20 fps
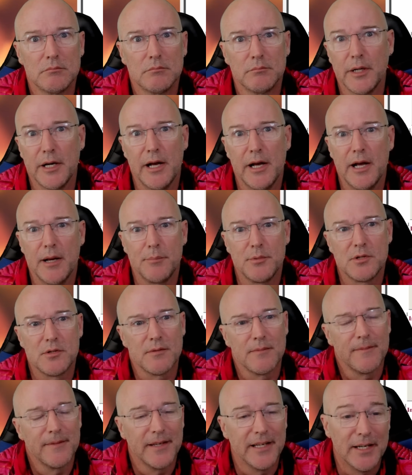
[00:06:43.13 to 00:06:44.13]
perhaps.
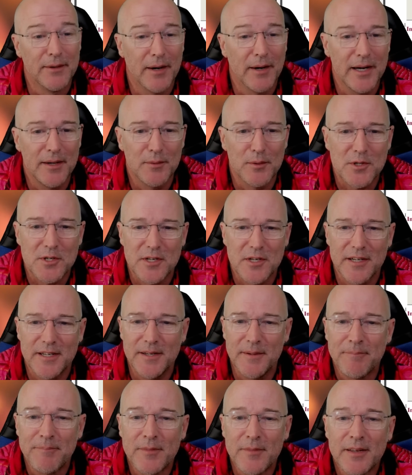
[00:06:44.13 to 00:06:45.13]
Anyway, we'll
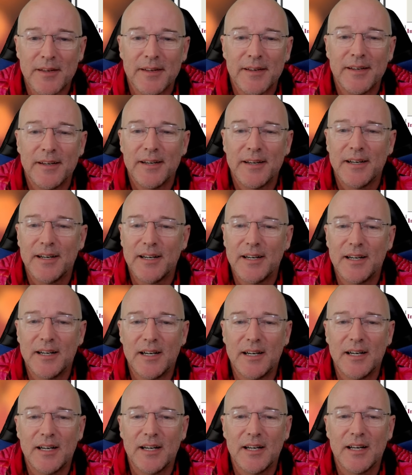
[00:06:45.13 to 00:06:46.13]
see.
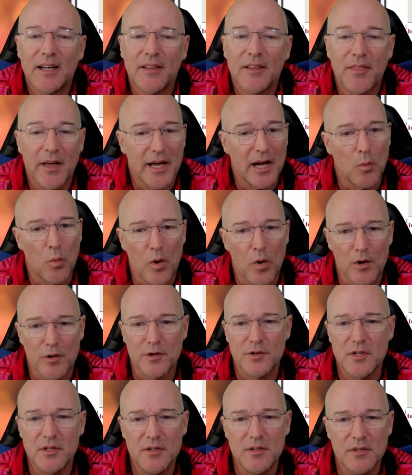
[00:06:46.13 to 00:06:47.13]
Uh, they are
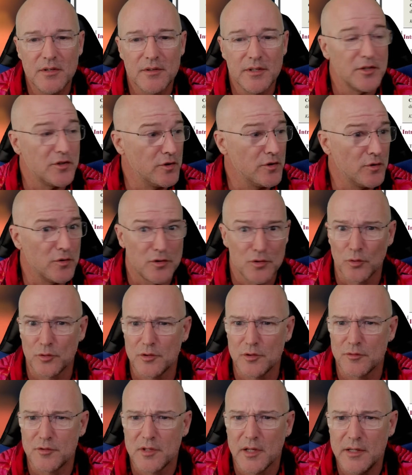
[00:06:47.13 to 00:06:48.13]
warranted, these new sorts
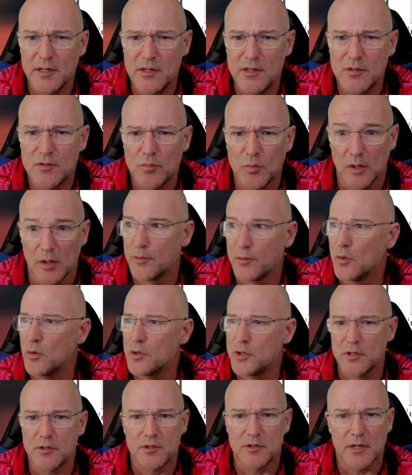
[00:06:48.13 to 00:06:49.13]
of studies. Well, of
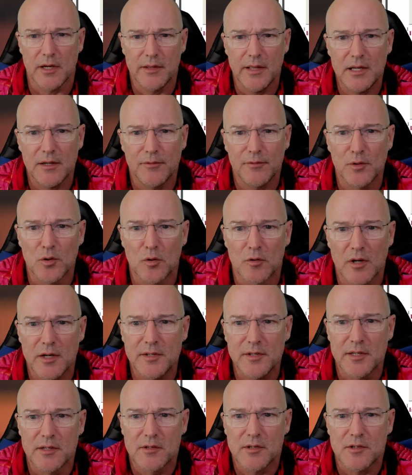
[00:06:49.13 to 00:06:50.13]
course you'd say that if you're
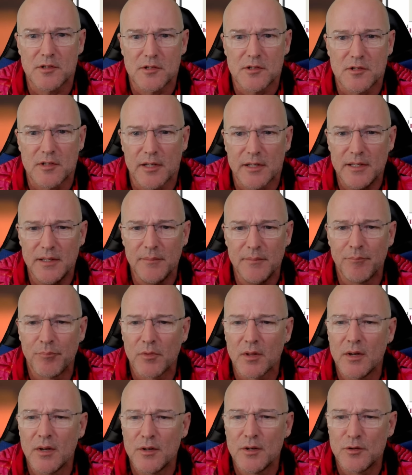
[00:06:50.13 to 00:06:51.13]
writing such a study,
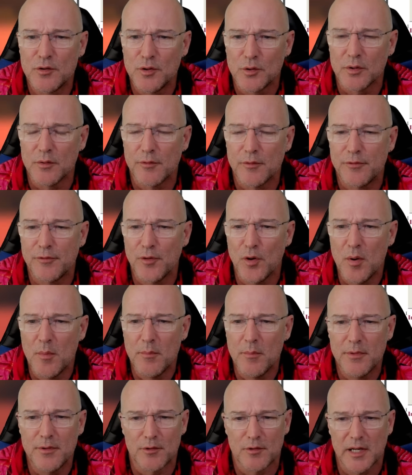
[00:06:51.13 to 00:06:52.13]
to
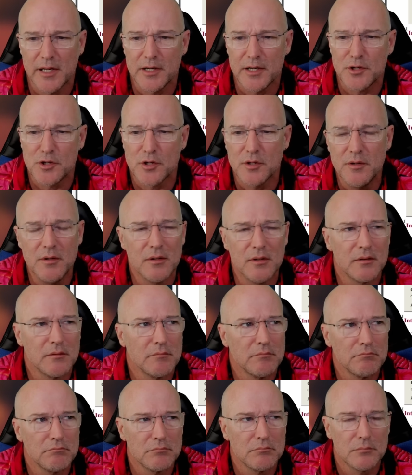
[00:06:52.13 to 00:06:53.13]
confirm the
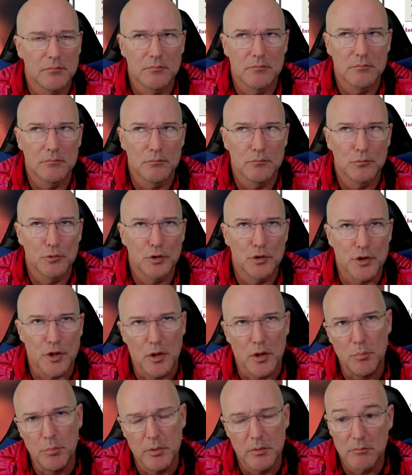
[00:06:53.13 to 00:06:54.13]

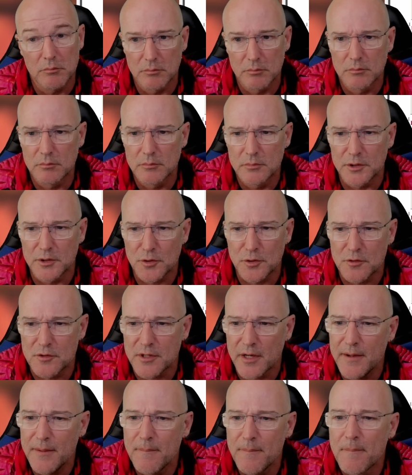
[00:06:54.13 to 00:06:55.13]
relationship, it should
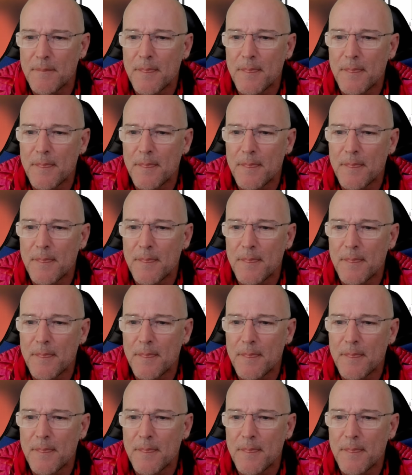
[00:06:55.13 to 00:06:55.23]
say,